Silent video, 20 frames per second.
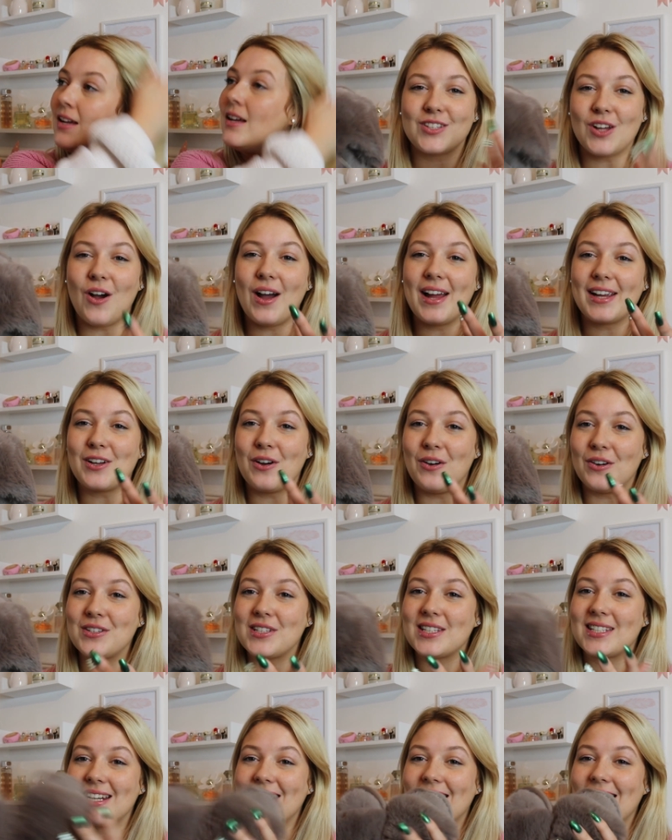So I
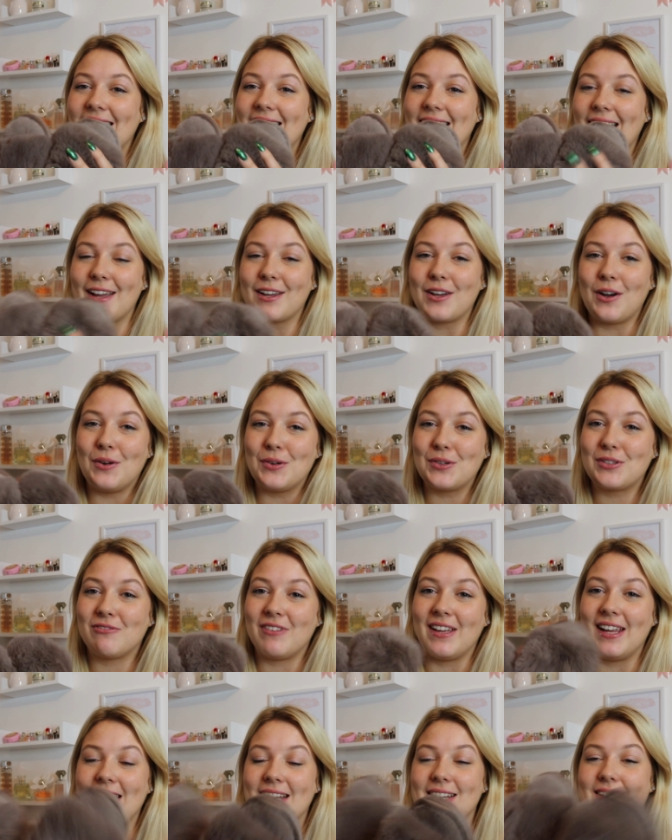constantly get cold
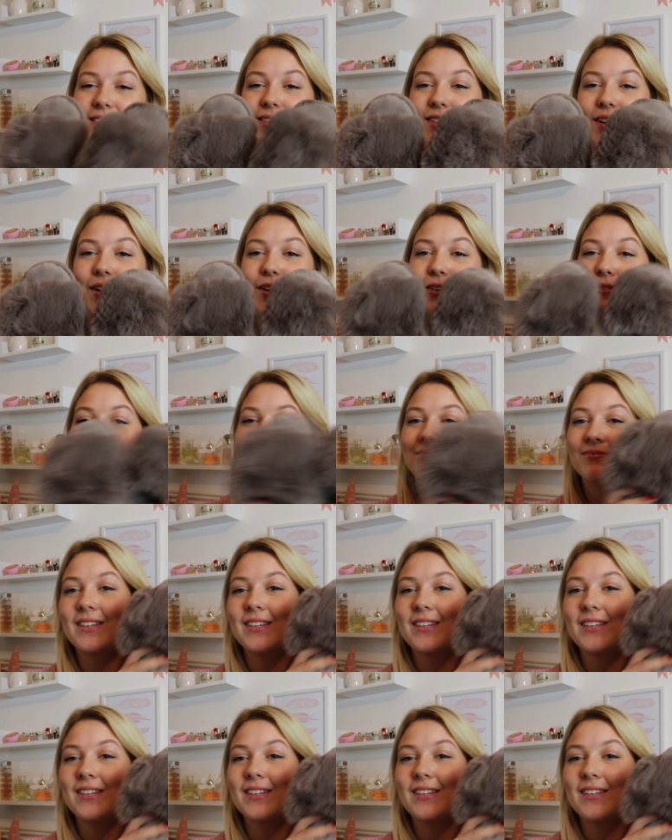feet, so